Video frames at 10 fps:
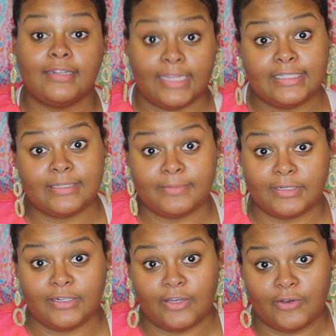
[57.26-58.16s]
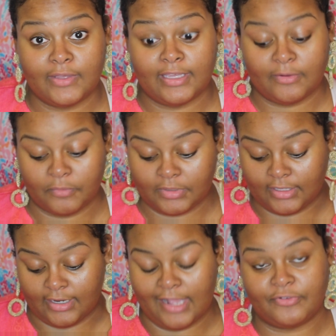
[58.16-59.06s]
Next I'm going to go in with a
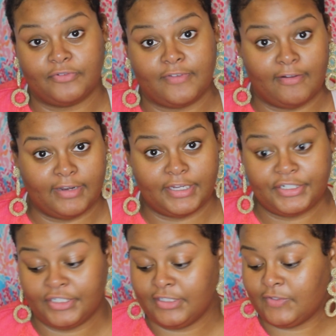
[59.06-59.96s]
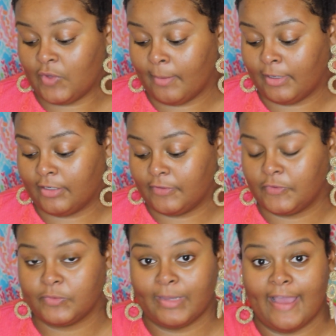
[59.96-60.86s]
natural foundation, so I'm going to
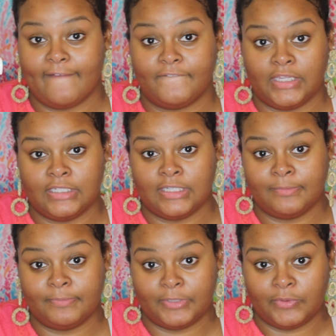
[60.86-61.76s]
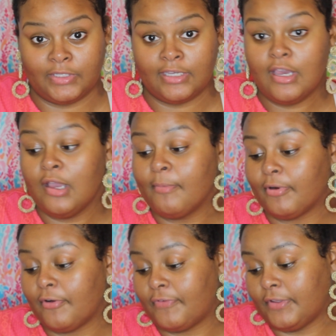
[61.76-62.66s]
use my Fenty Beauty
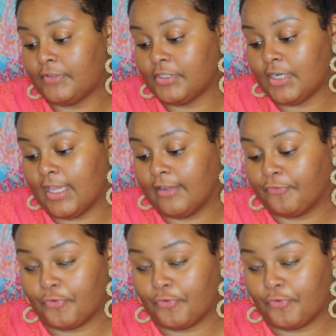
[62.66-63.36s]
Pro Filter in